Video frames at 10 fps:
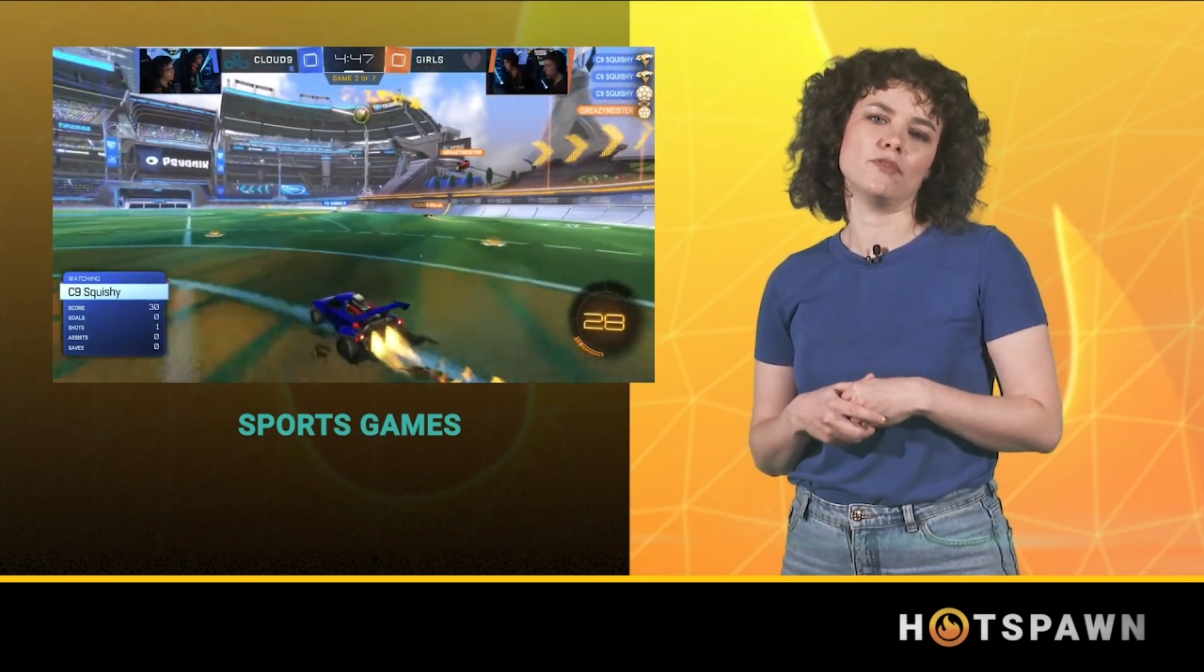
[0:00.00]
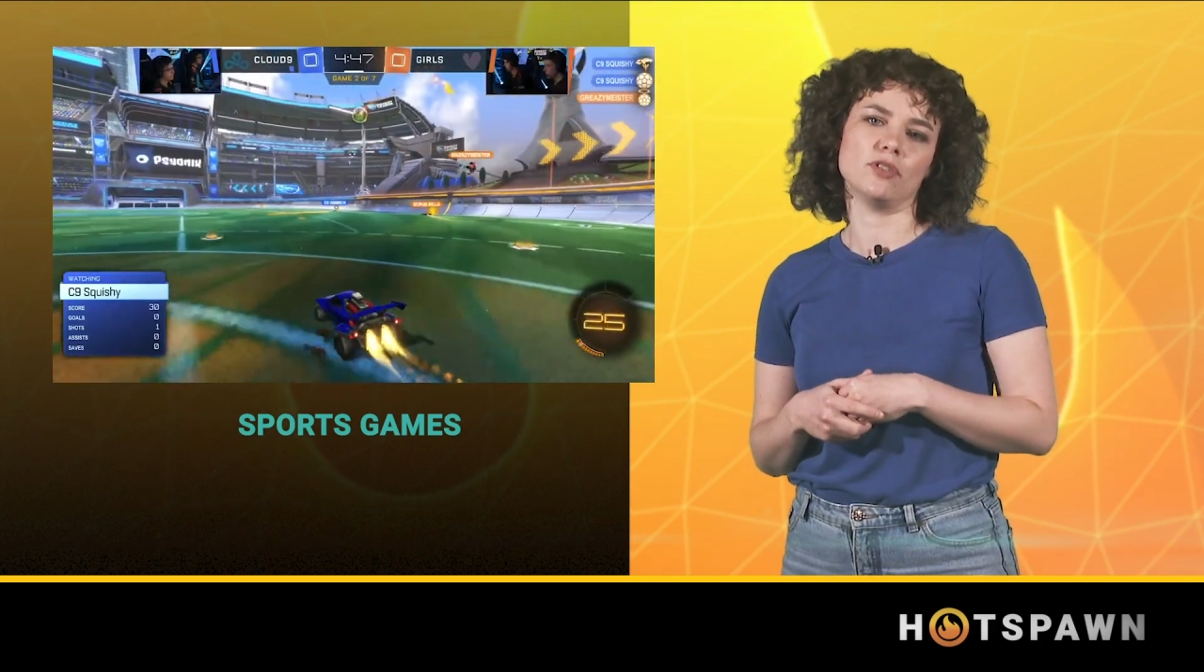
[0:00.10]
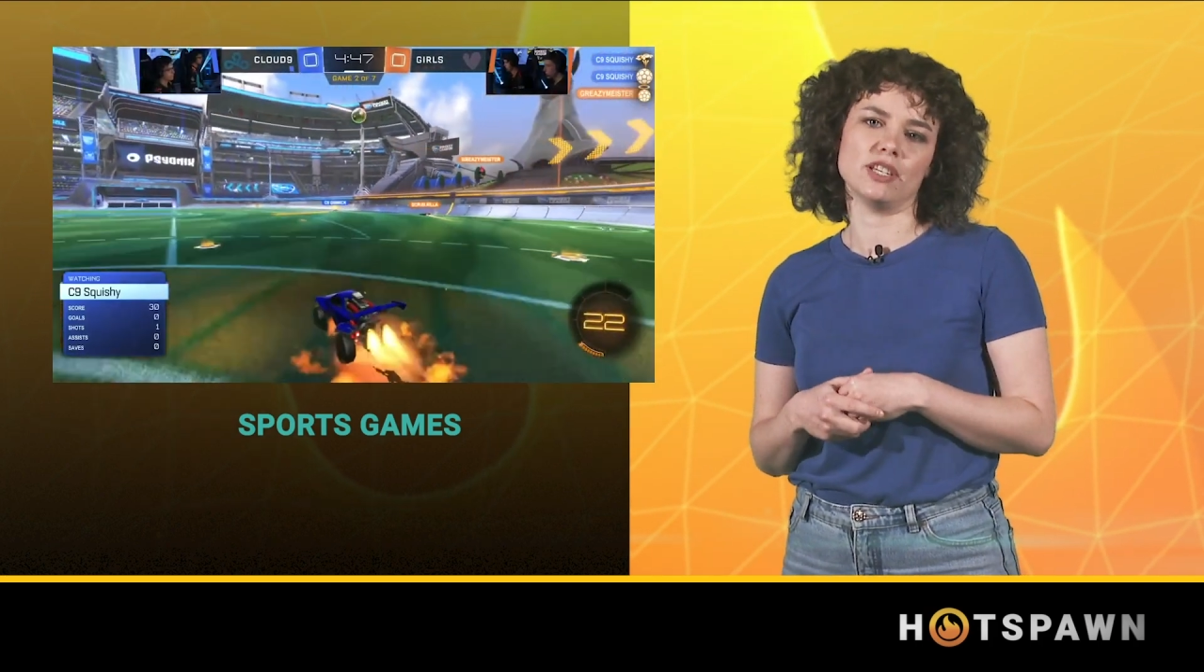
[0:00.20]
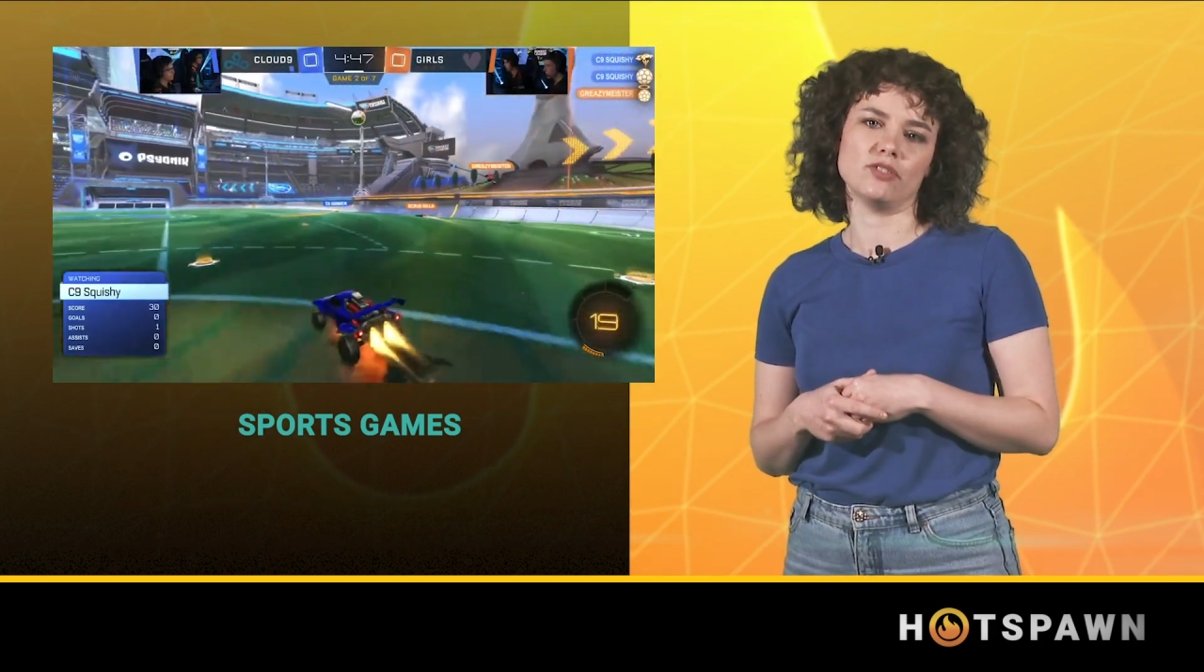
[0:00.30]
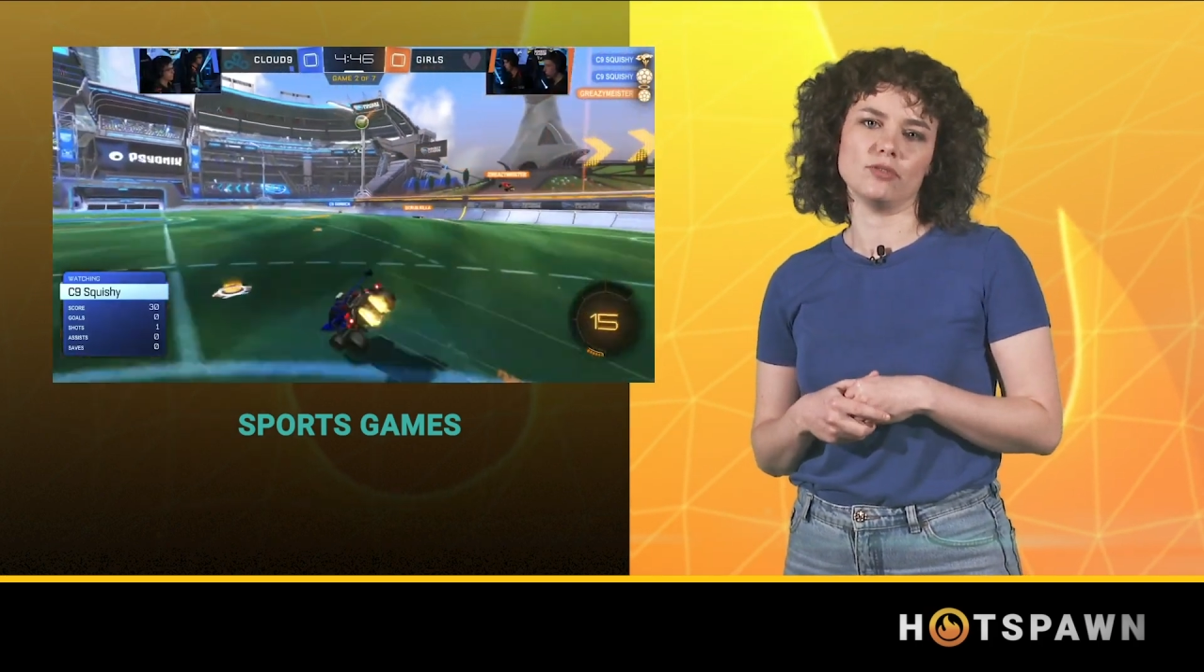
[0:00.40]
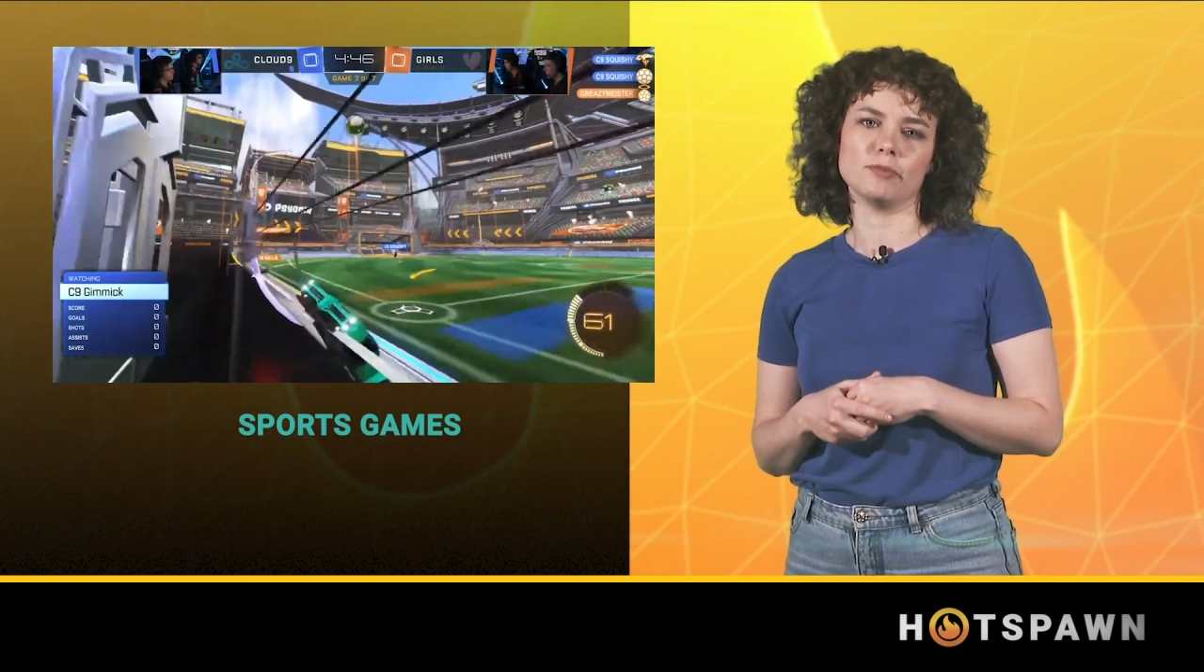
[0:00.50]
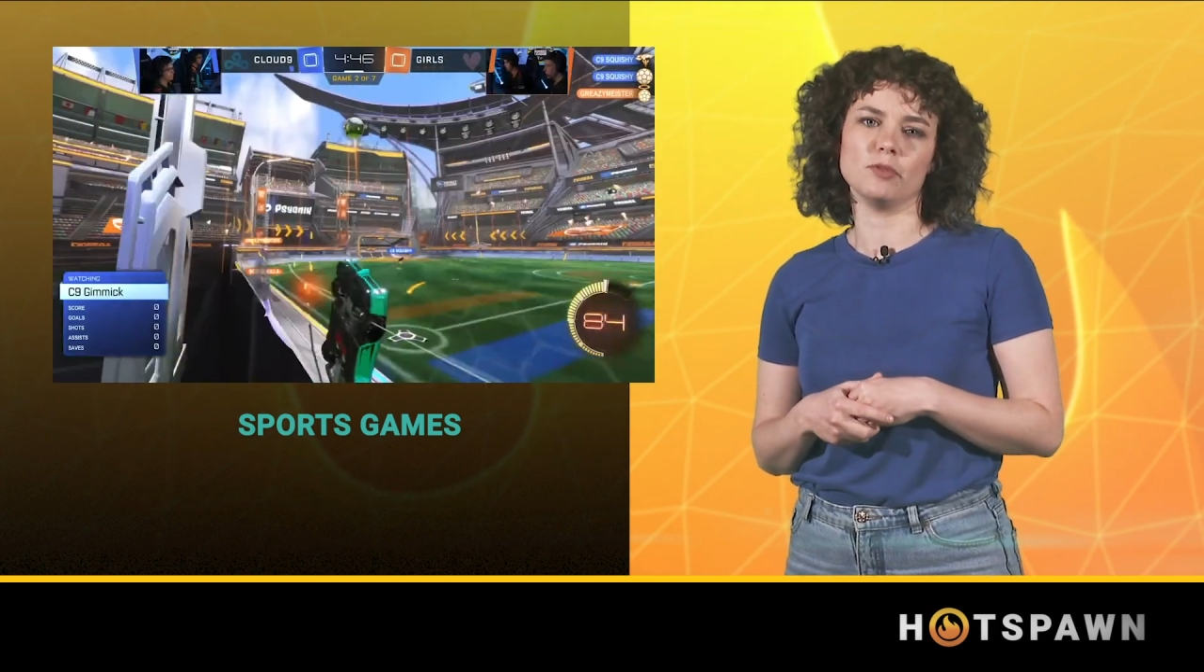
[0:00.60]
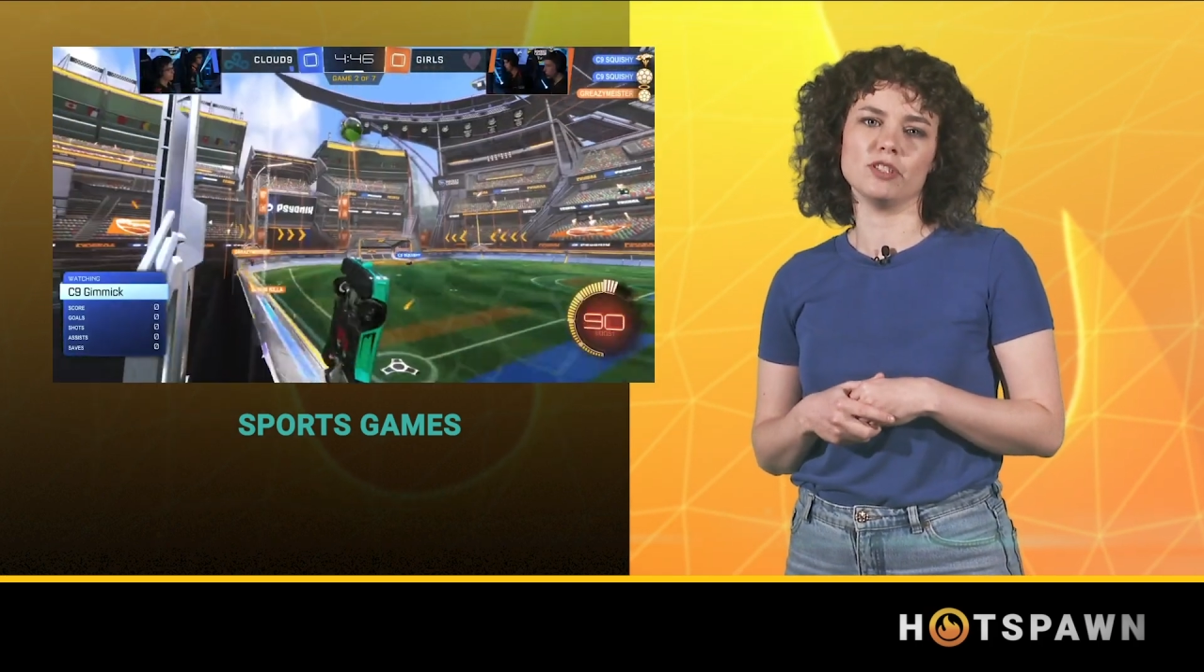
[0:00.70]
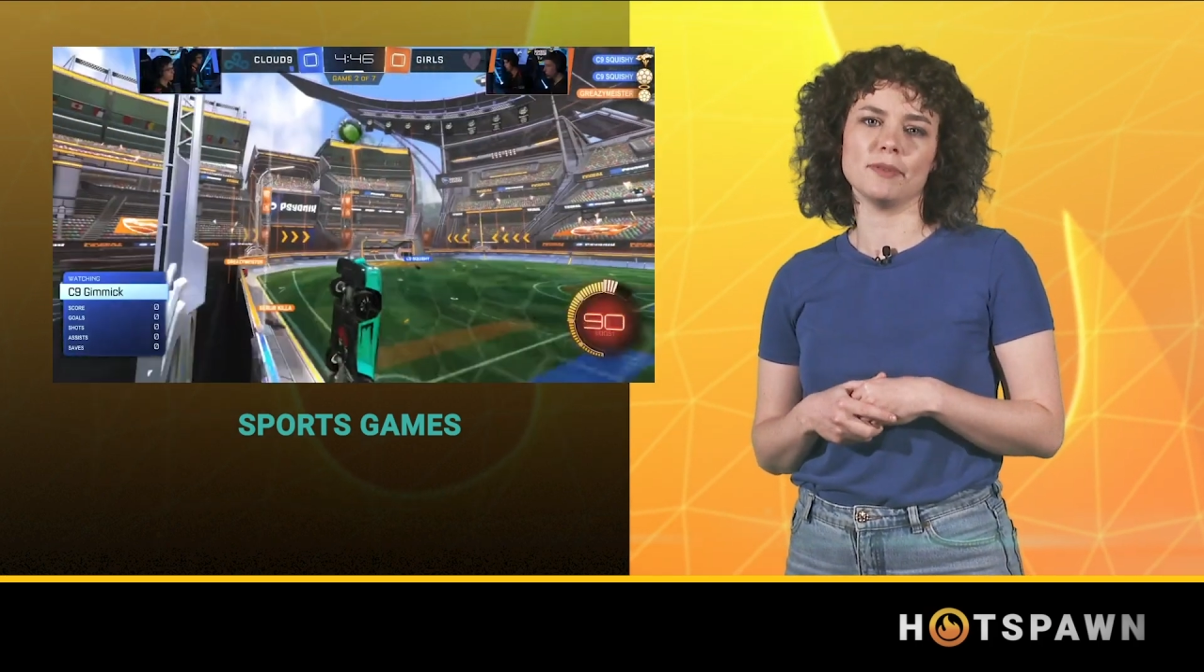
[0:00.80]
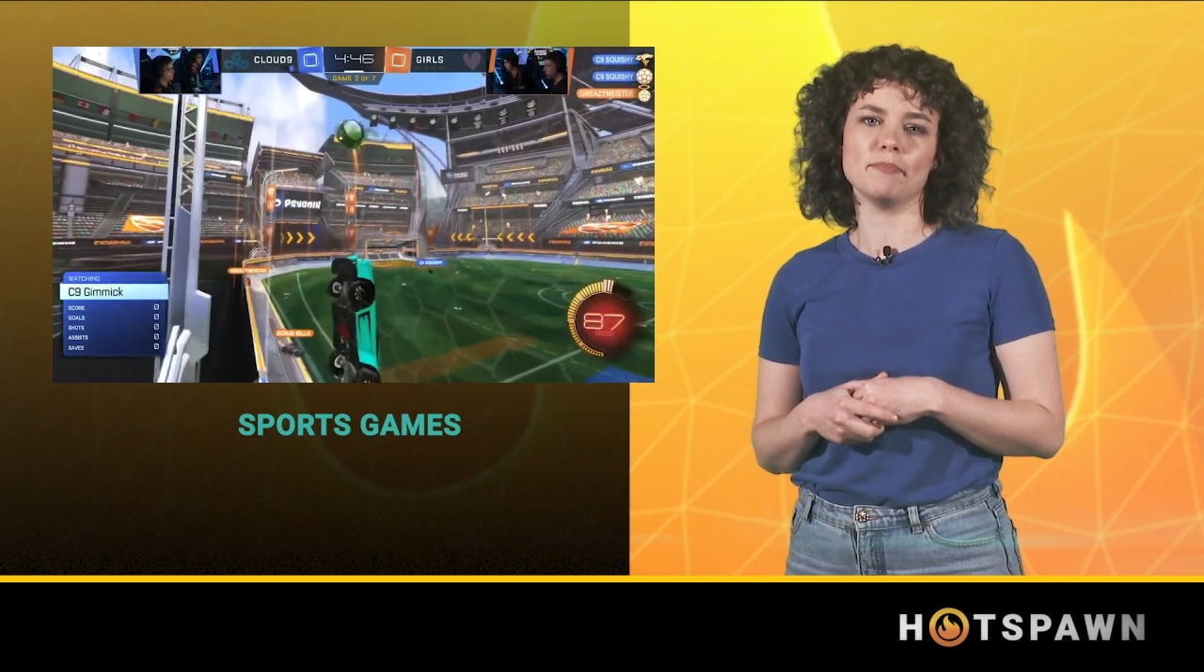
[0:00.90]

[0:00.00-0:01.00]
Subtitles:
of traditional sports